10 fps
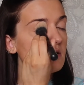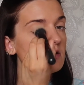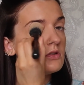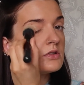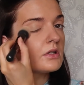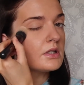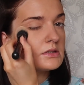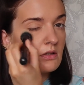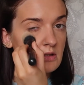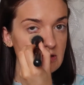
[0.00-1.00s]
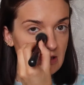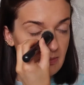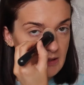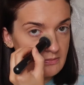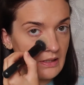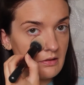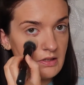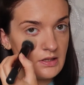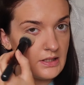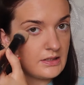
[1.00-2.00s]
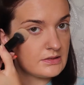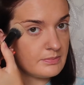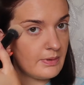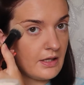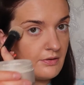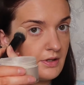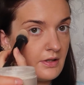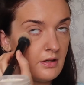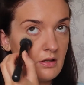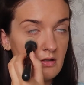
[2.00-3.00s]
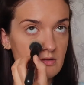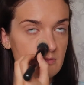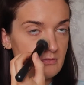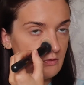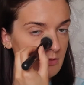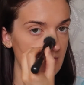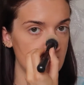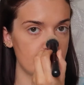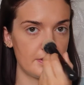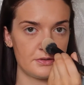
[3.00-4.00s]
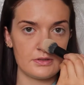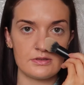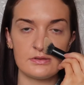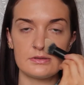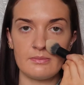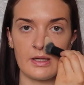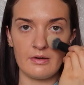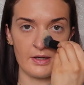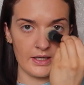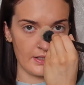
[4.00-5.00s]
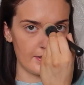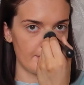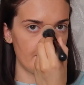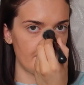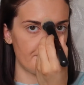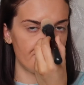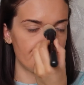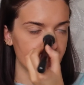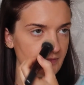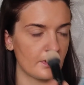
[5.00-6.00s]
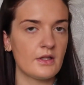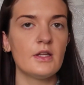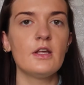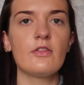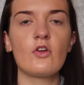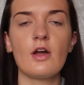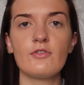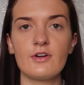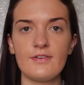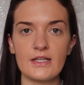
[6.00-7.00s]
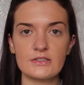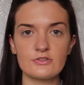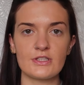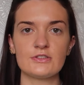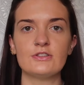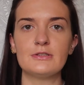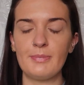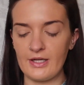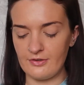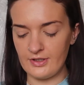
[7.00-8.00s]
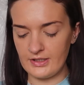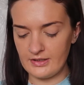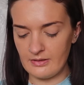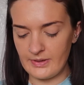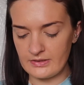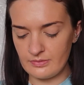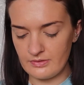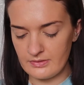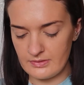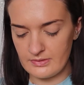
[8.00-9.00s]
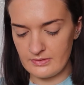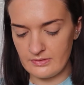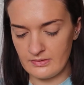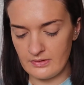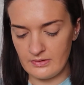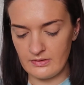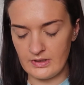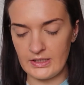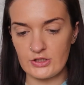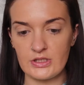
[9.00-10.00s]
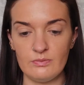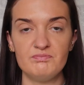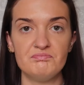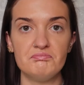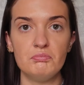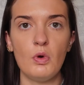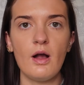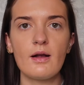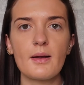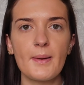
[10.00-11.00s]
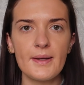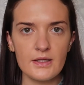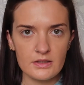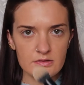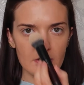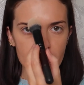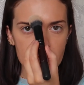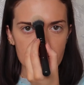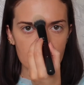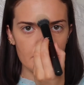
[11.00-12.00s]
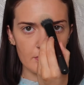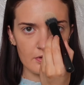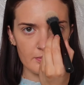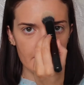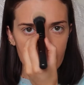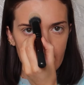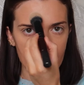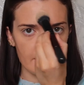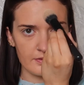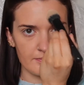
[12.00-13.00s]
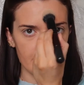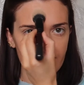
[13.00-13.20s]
you should. It's honestly the best powder. This powder, Laura Mercier translucent powder and the Cover FX translucent powder, I think are the best ones. They actually work. So I'm just going to put a bit here